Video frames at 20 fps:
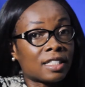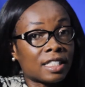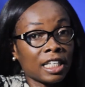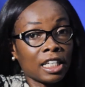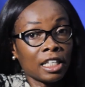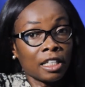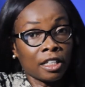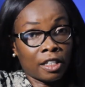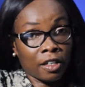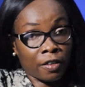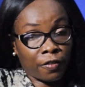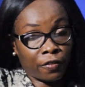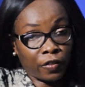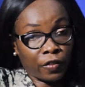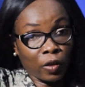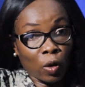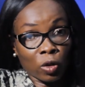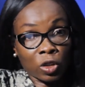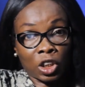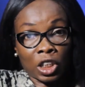see the
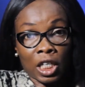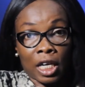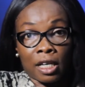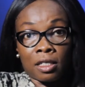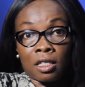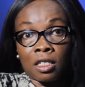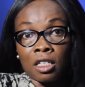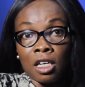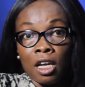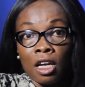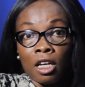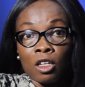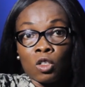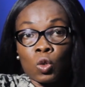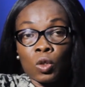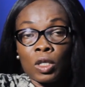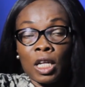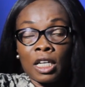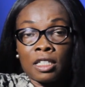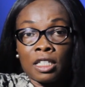flow chart
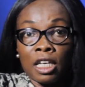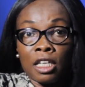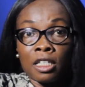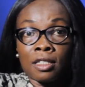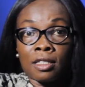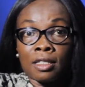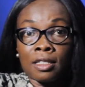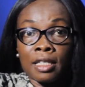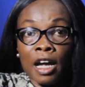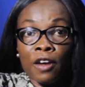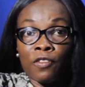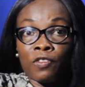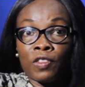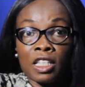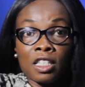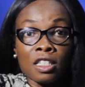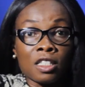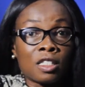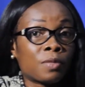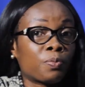so that a staff
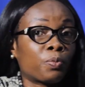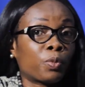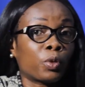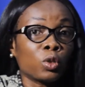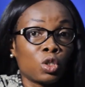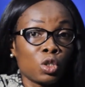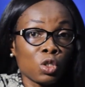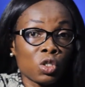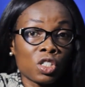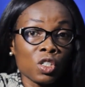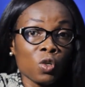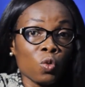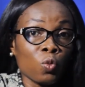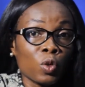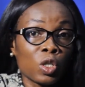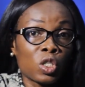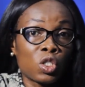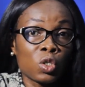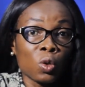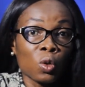that is producing
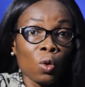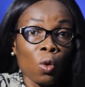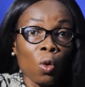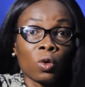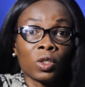with you